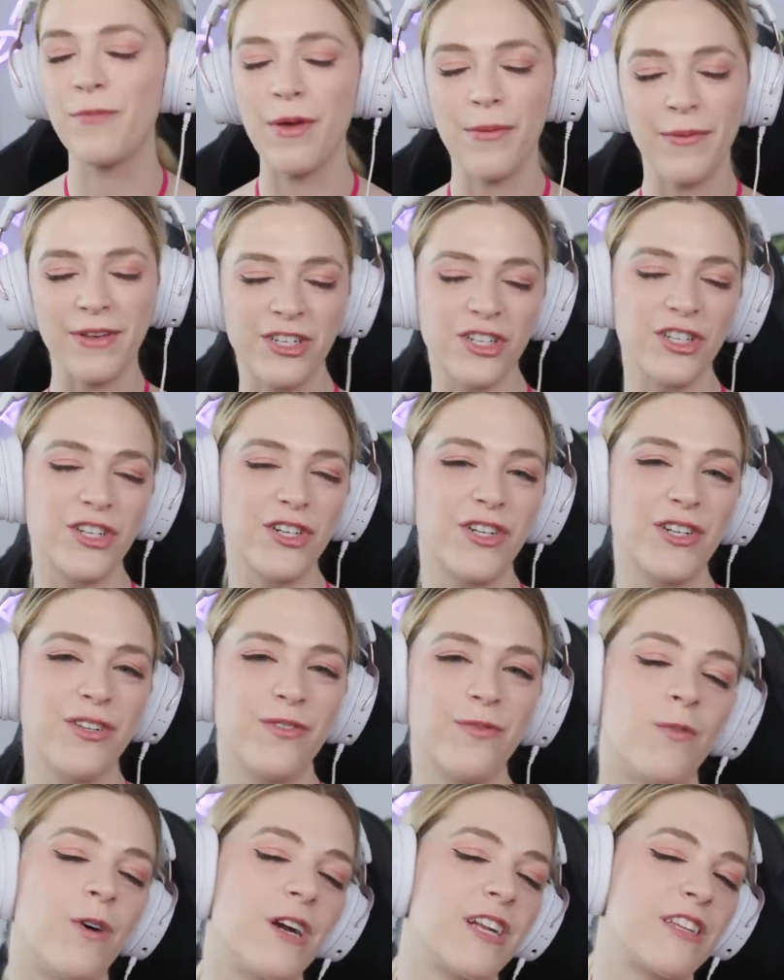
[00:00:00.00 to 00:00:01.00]
Maybe she'll
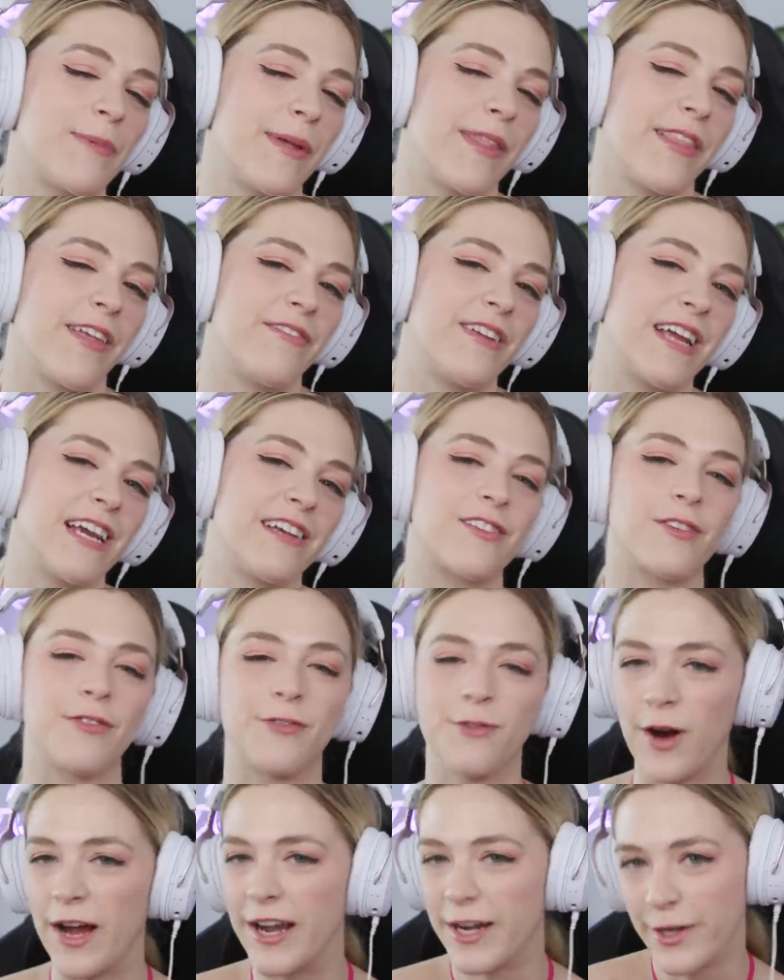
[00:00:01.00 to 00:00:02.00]
want to spend love day as a
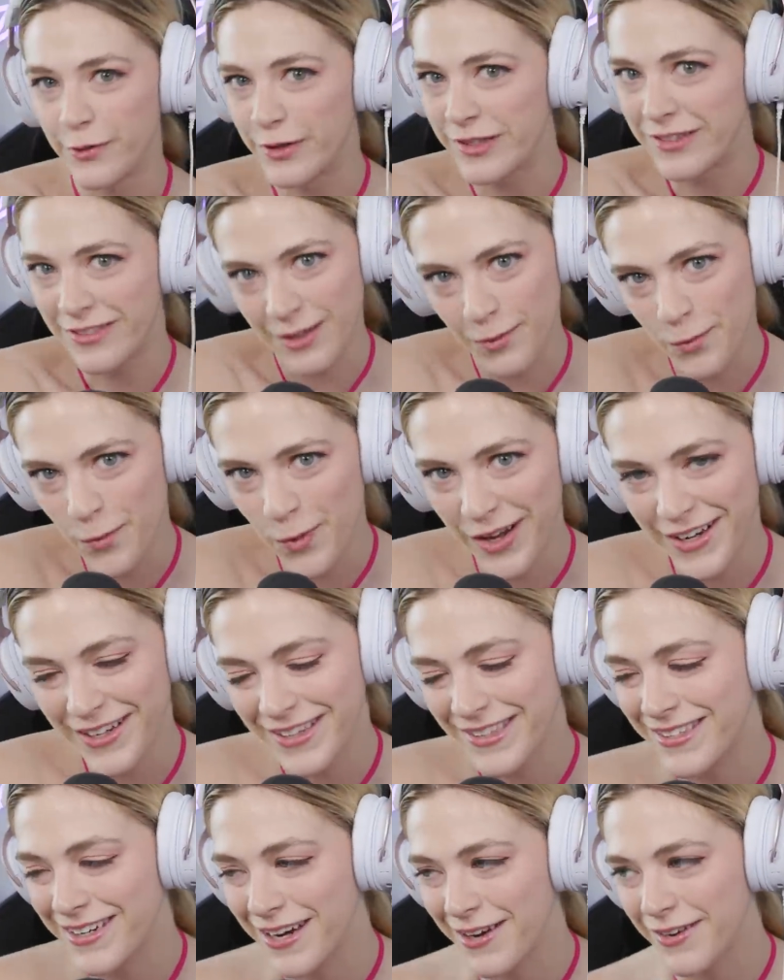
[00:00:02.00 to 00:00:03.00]
friend with someone
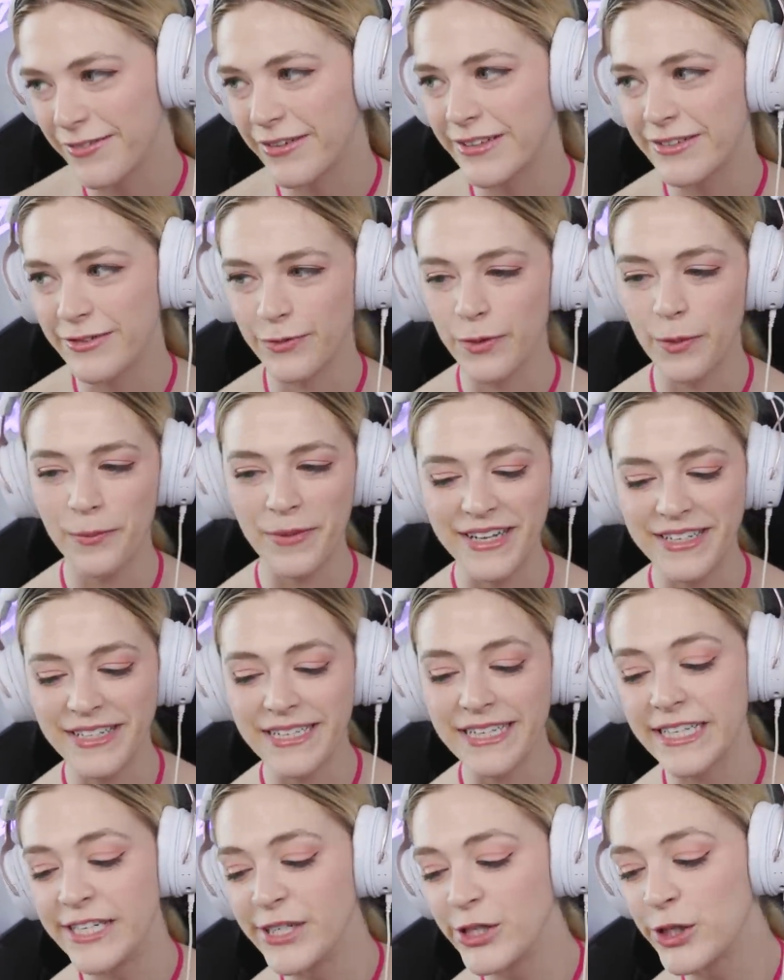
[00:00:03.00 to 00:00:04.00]
instead of as a
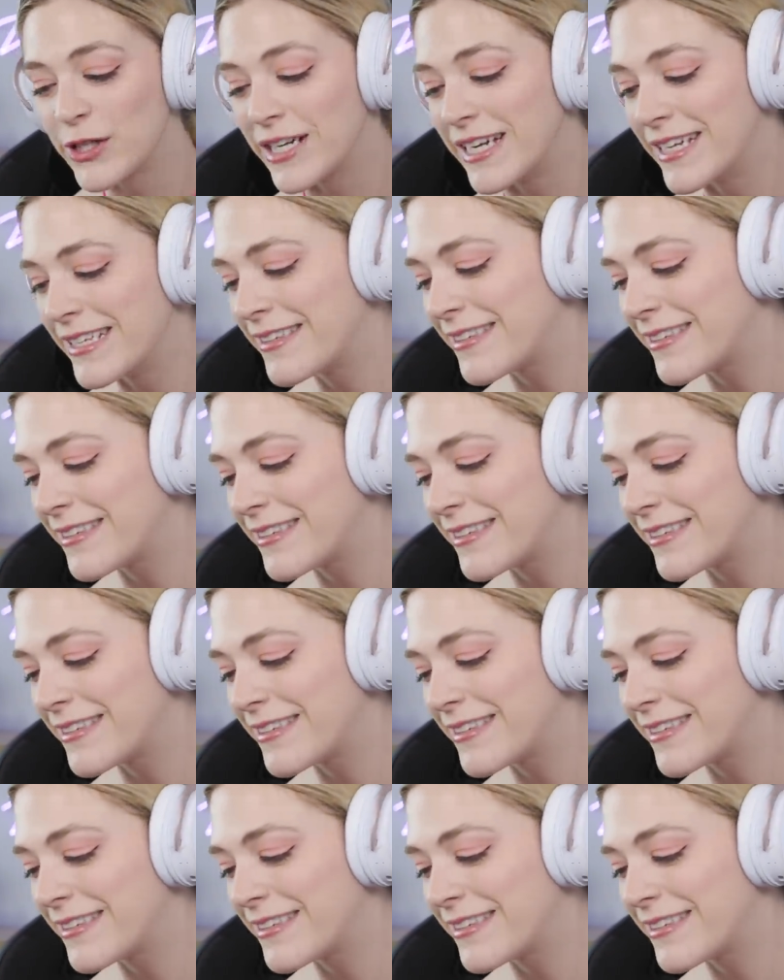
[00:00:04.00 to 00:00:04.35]
romantic interest.